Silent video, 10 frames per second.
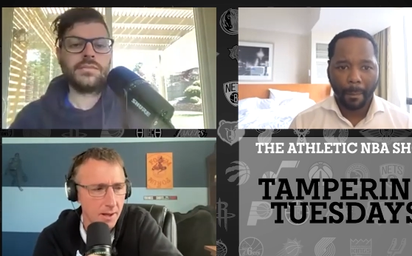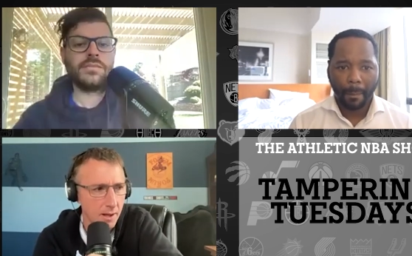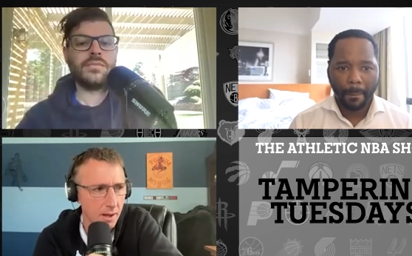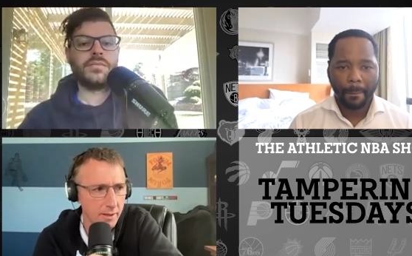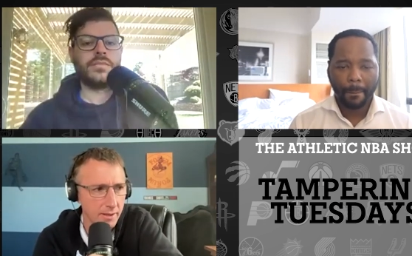
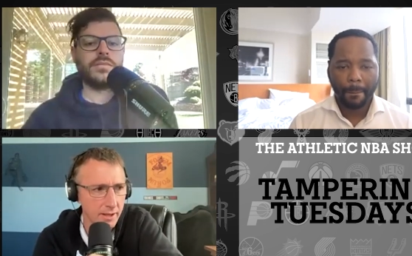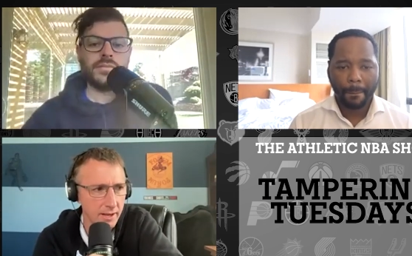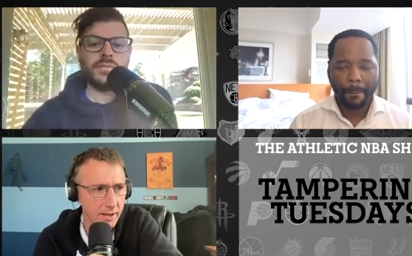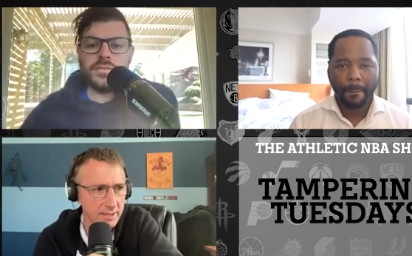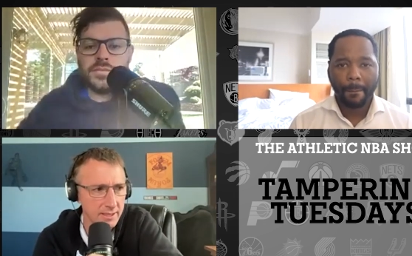Speaker 1: Uh,
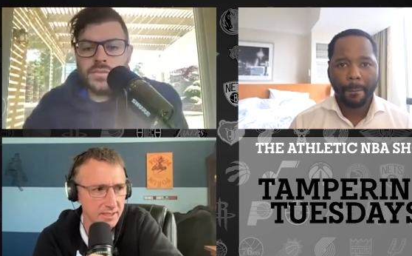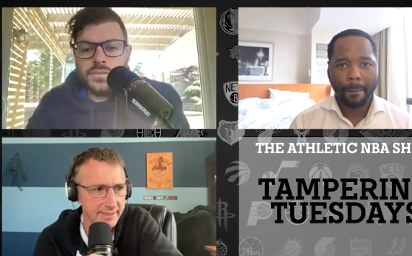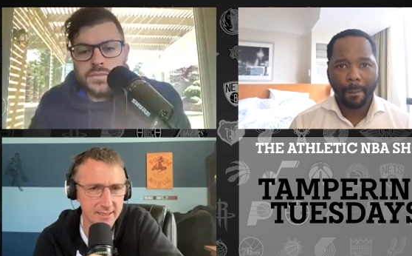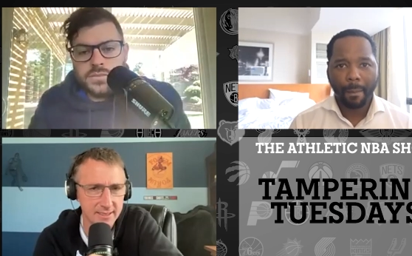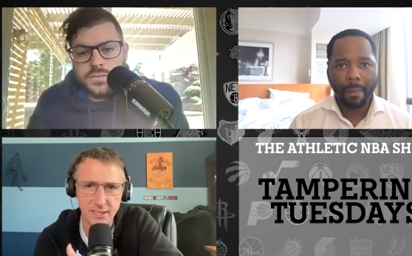and listen,
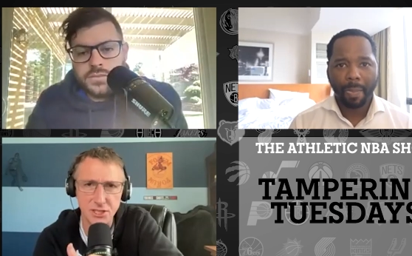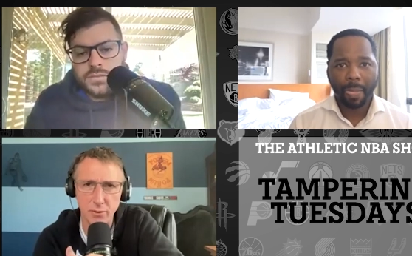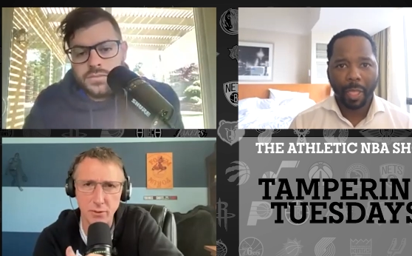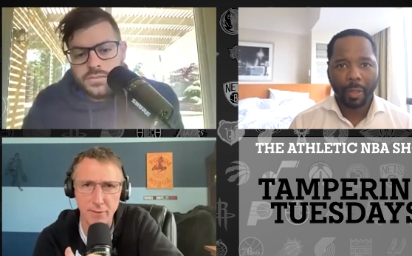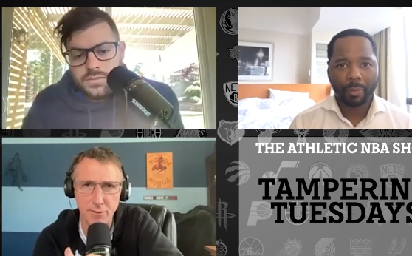they they
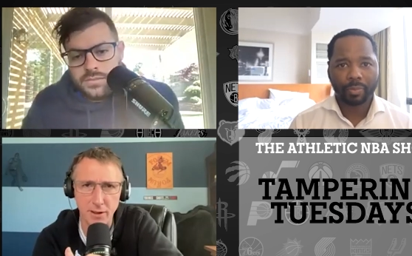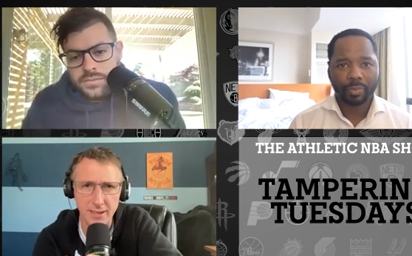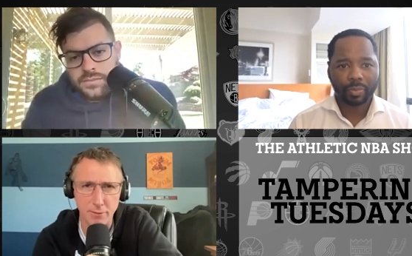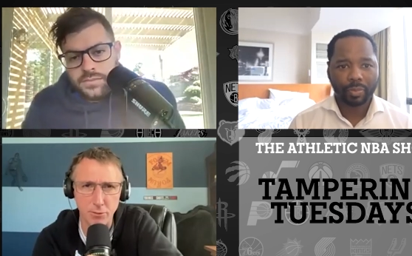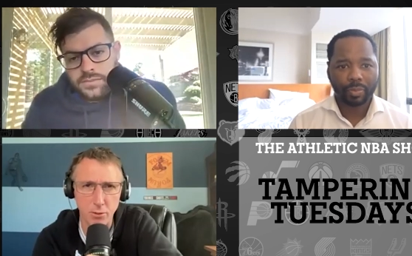showed that
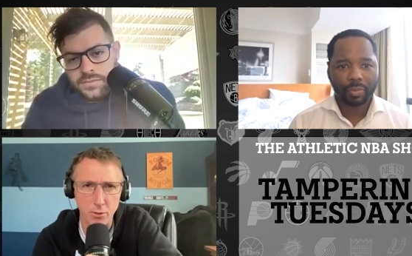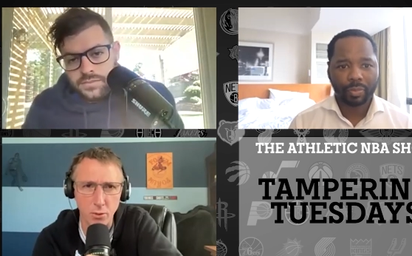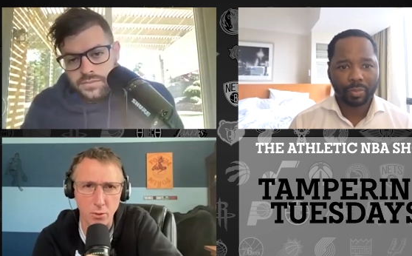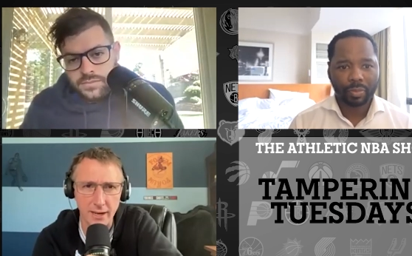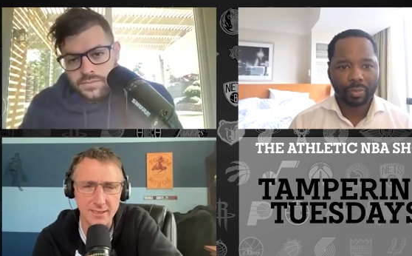fight in the fourth
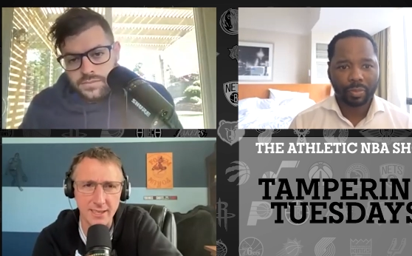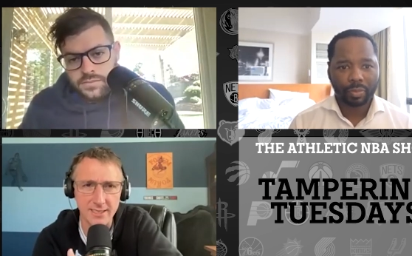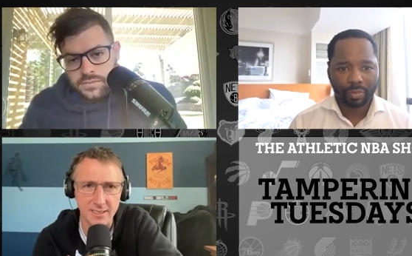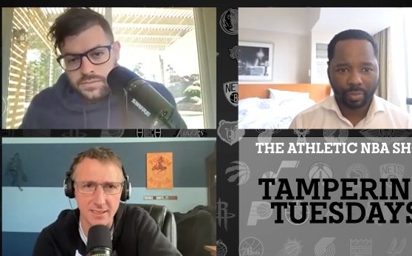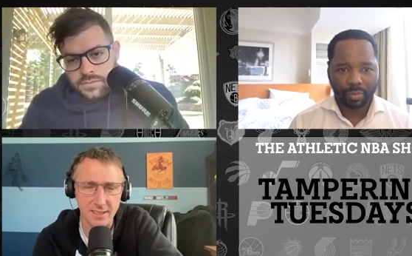quarter. I
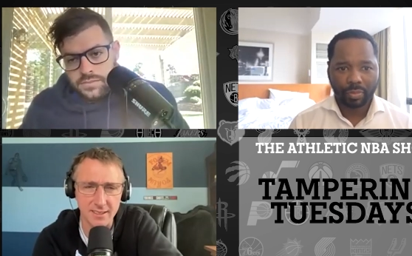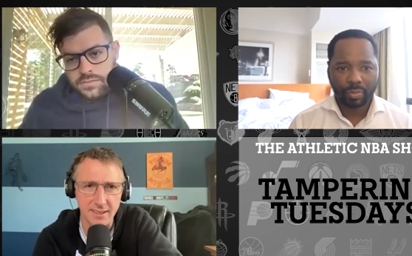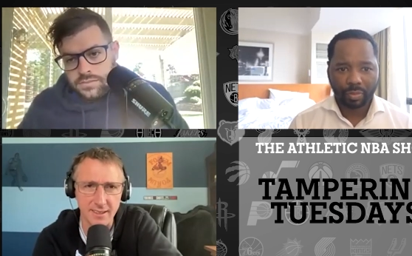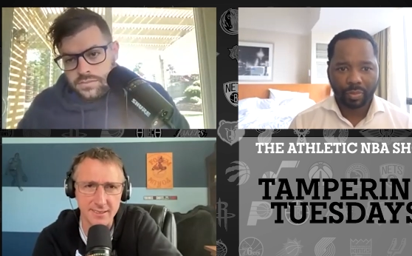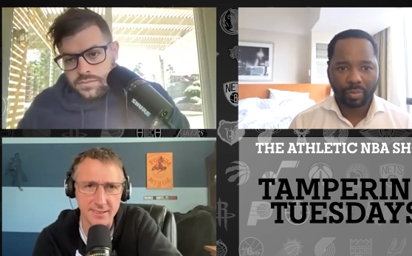texted a,
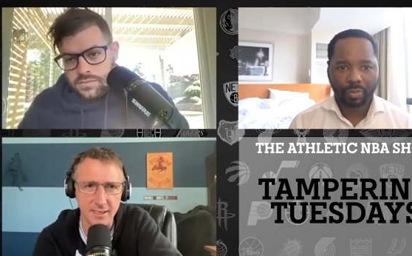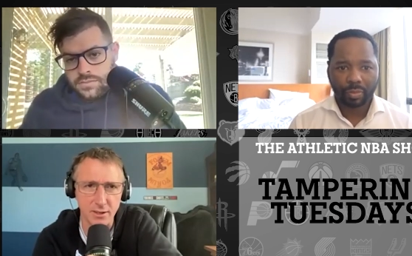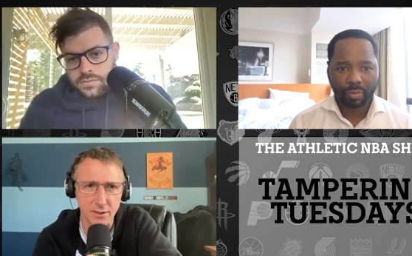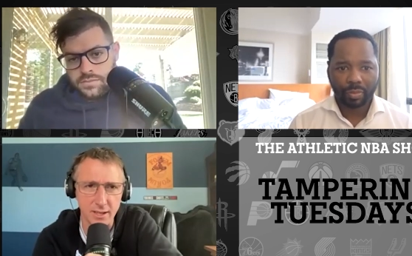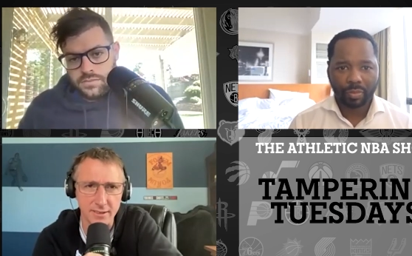a, you
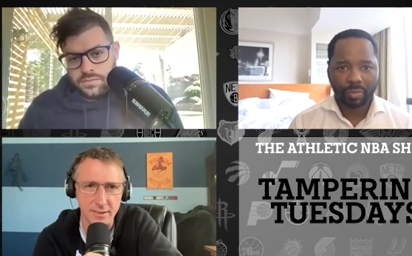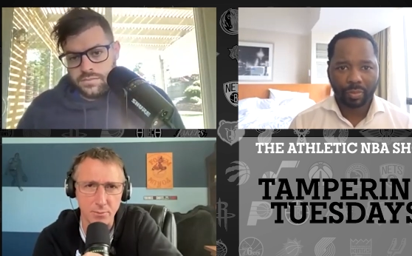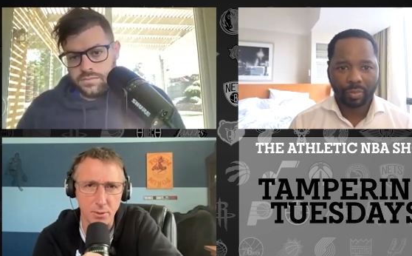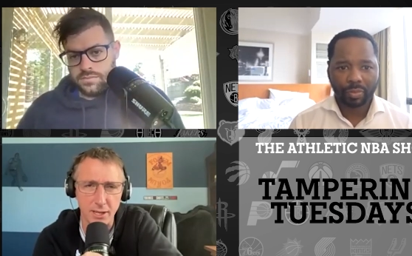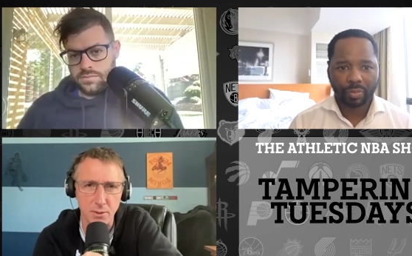know a
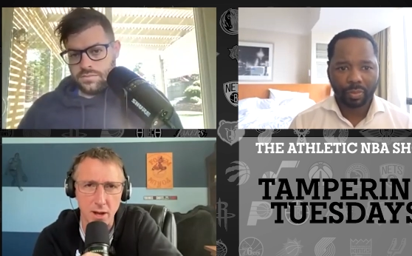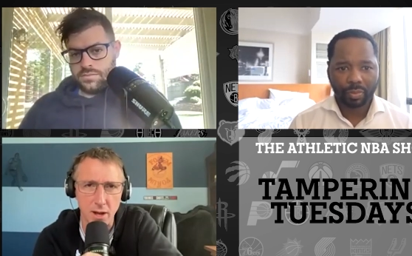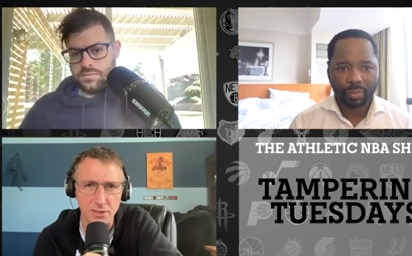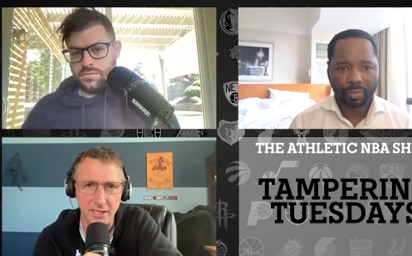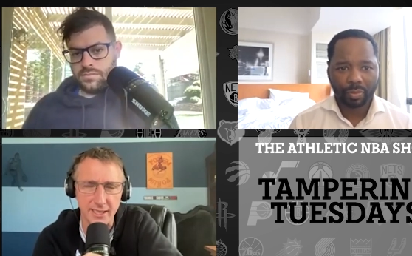buddy of
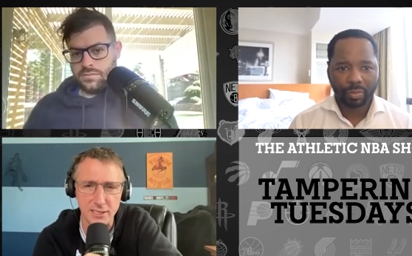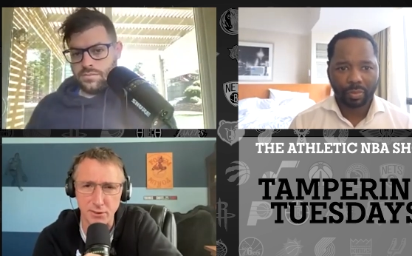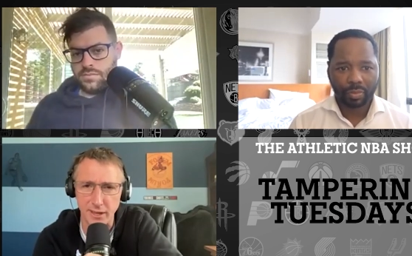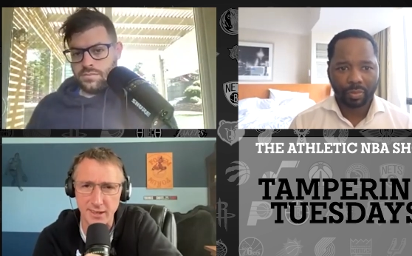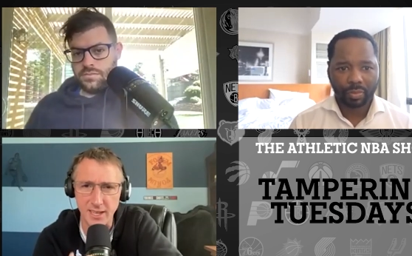mine who's a
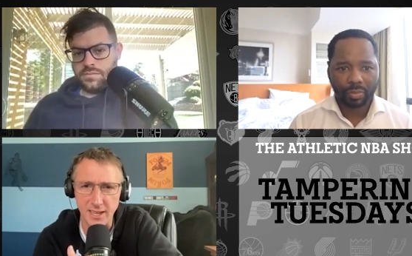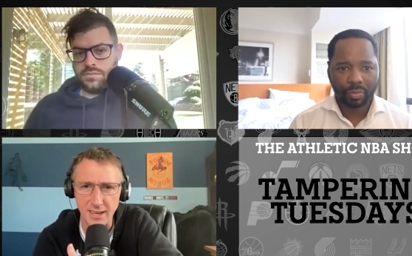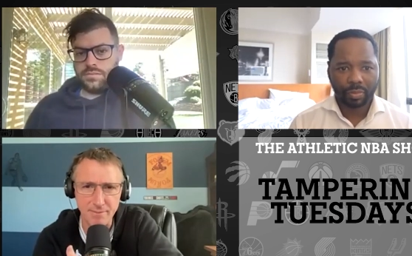Kings fan.